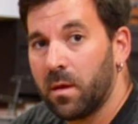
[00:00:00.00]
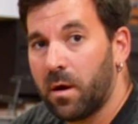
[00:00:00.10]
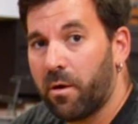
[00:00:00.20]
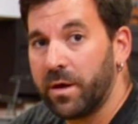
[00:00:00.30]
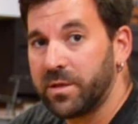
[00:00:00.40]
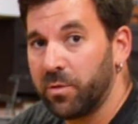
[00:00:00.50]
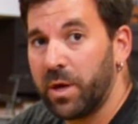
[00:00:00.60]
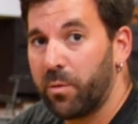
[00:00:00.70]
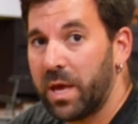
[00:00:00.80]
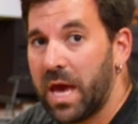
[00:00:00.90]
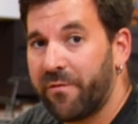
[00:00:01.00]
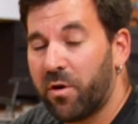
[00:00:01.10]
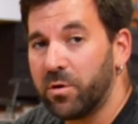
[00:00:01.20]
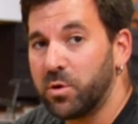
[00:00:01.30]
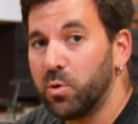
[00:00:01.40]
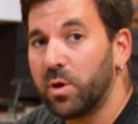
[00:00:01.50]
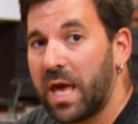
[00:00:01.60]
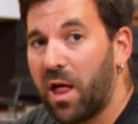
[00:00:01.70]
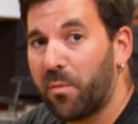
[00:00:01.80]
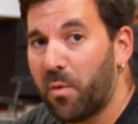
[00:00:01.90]
All right, so here we have our dual
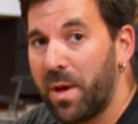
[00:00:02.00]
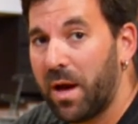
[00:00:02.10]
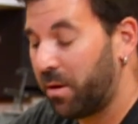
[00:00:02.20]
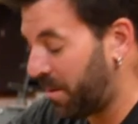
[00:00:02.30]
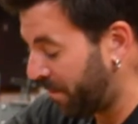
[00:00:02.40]
caliper mount